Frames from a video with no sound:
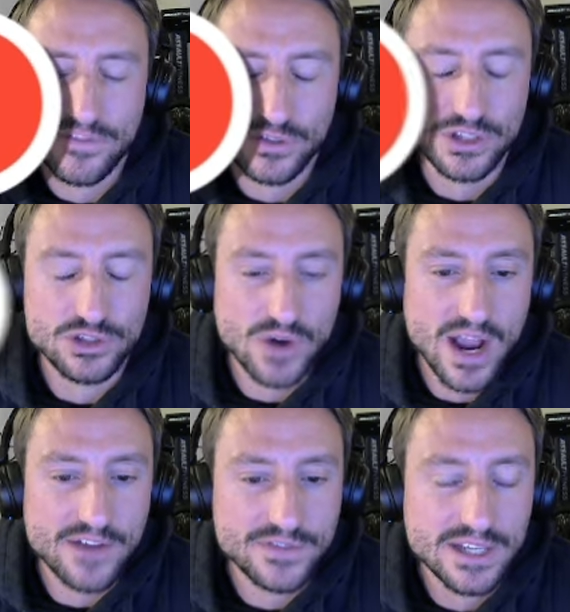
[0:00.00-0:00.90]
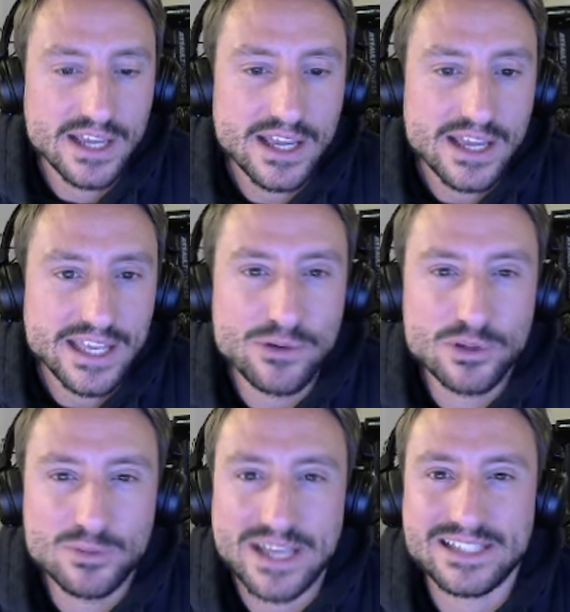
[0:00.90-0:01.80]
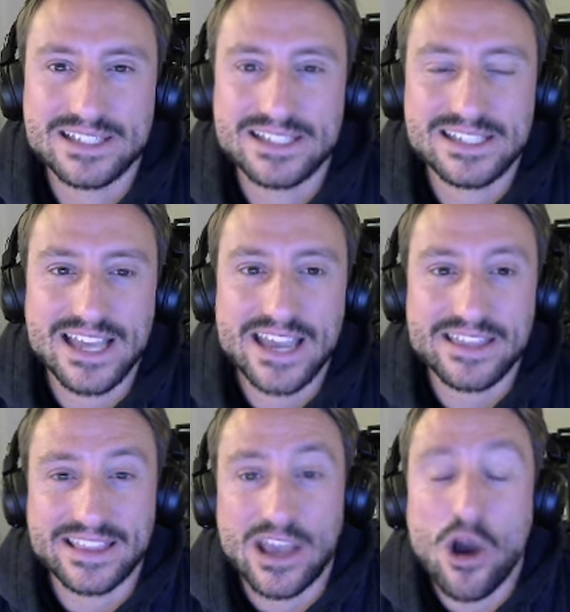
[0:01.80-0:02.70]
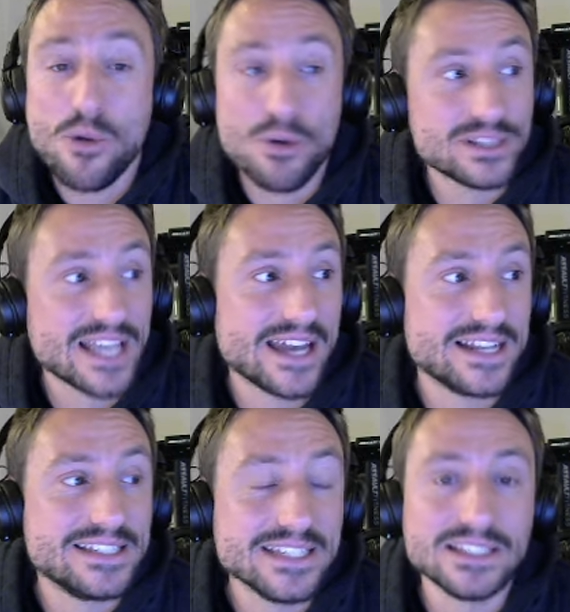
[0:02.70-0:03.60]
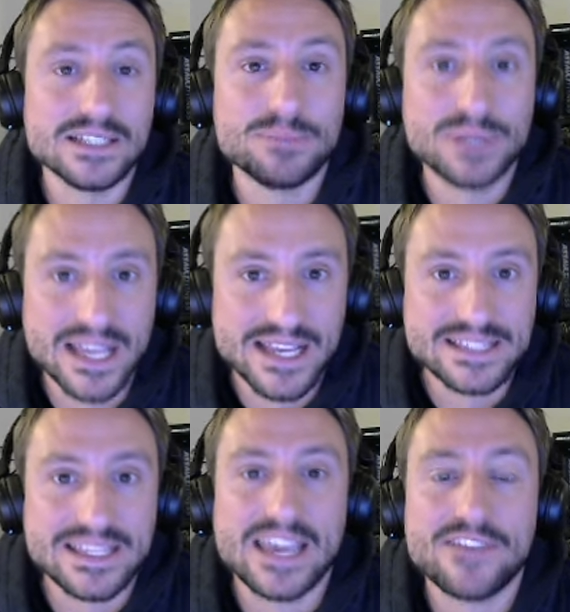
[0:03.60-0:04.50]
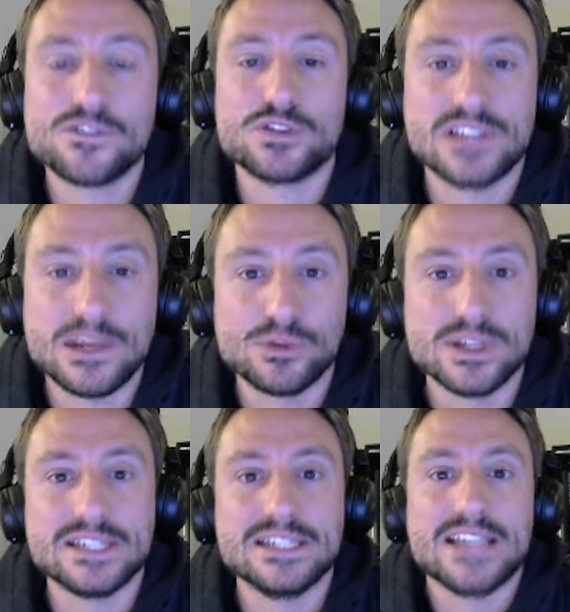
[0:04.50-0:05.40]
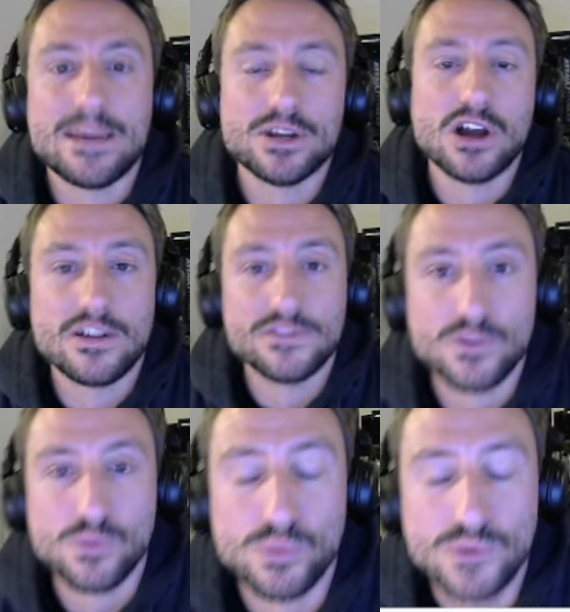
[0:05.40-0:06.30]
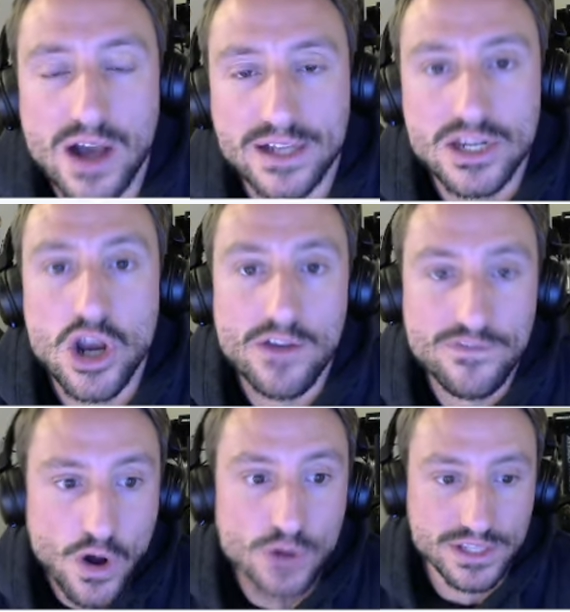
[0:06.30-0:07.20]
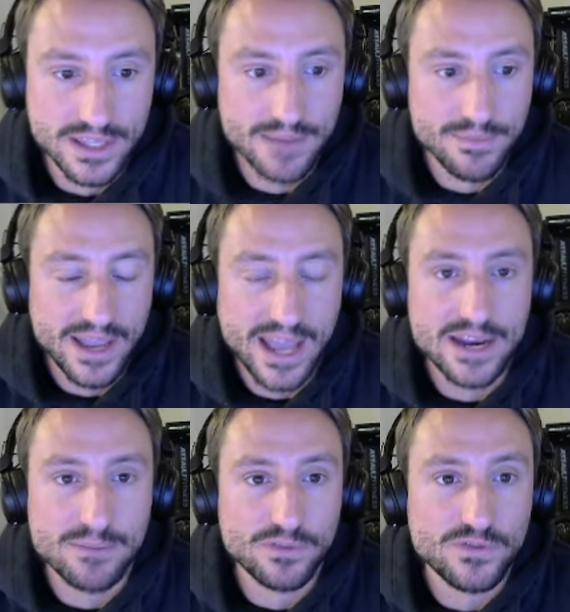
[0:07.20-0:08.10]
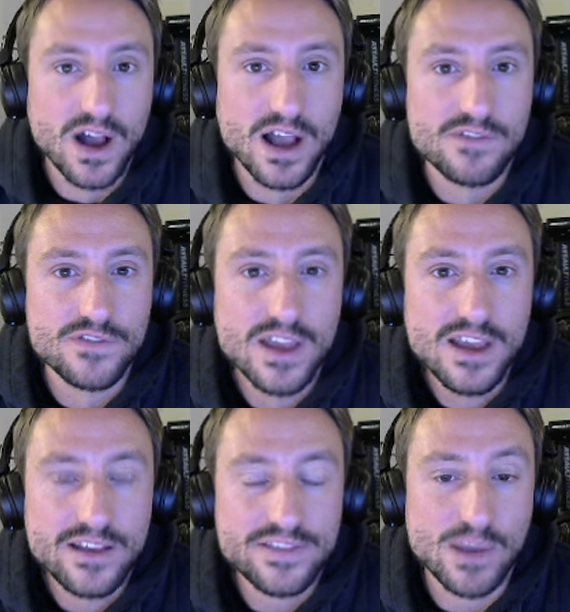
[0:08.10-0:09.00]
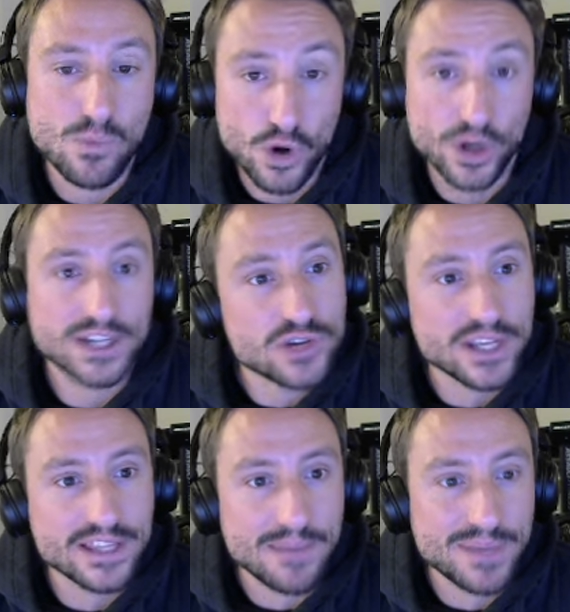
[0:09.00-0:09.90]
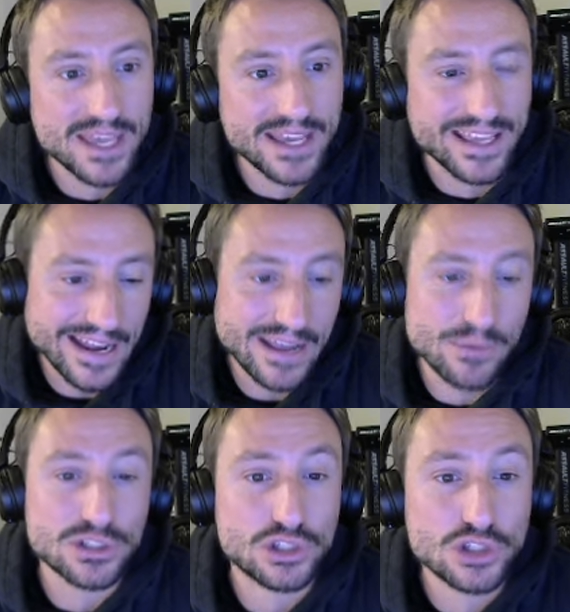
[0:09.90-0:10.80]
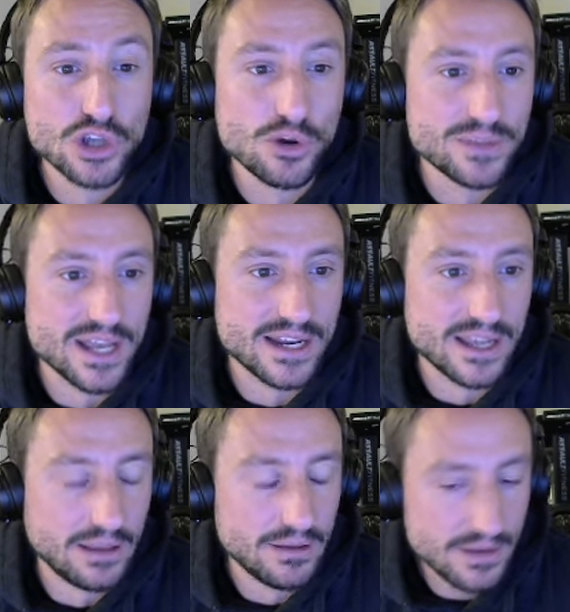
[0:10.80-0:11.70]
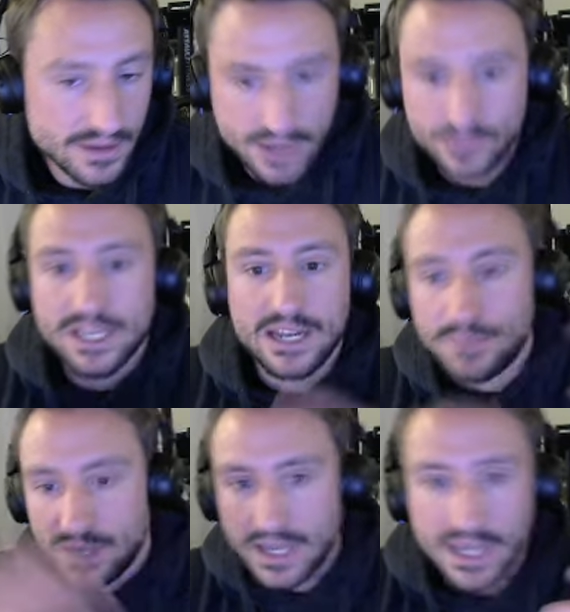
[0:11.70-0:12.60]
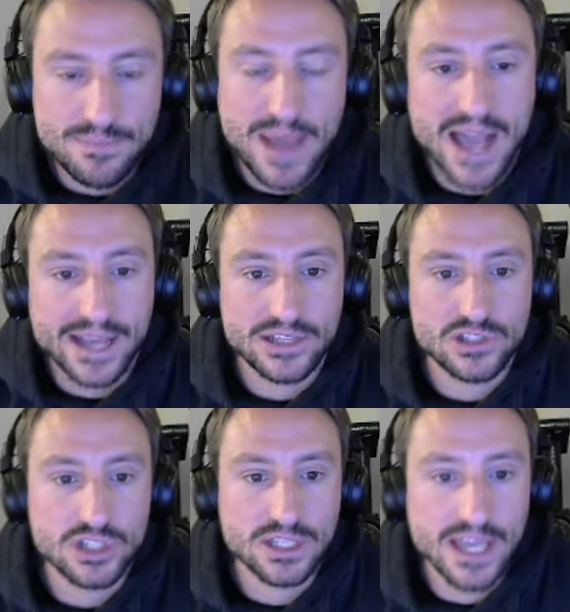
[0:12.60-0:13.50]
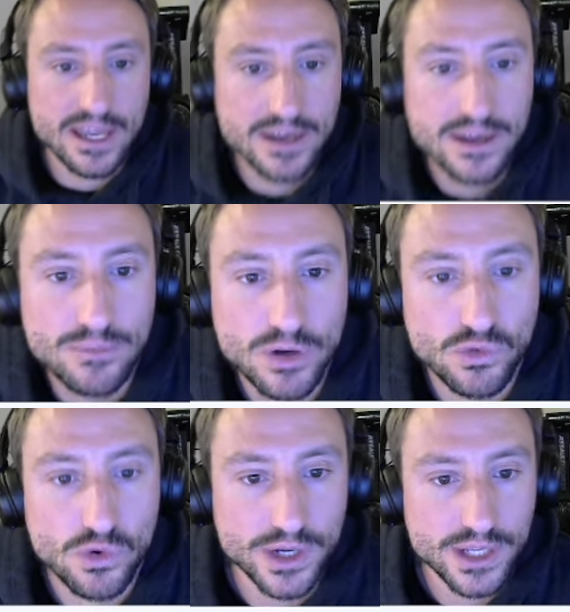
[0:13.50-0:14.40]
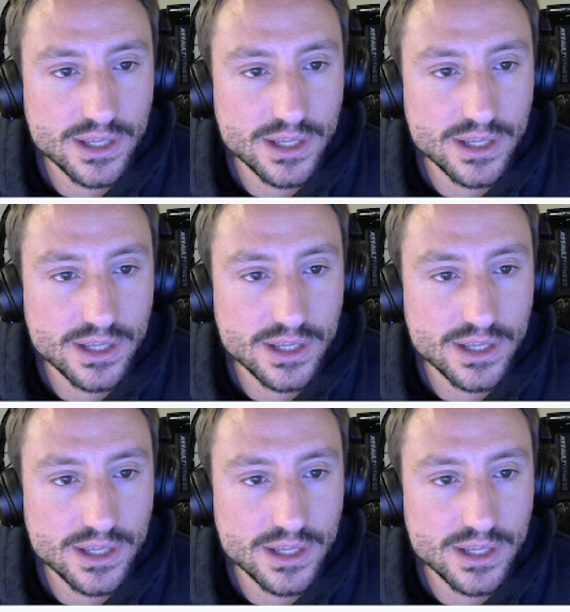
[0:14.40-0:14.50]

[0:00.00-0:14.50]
the draft, he was basically saying that they almost had a deal in place if for some reason Demidov did not fall to them at number 5. They were going to trade that pick, and it was assumed that it was going to be in a package to get McGroarty.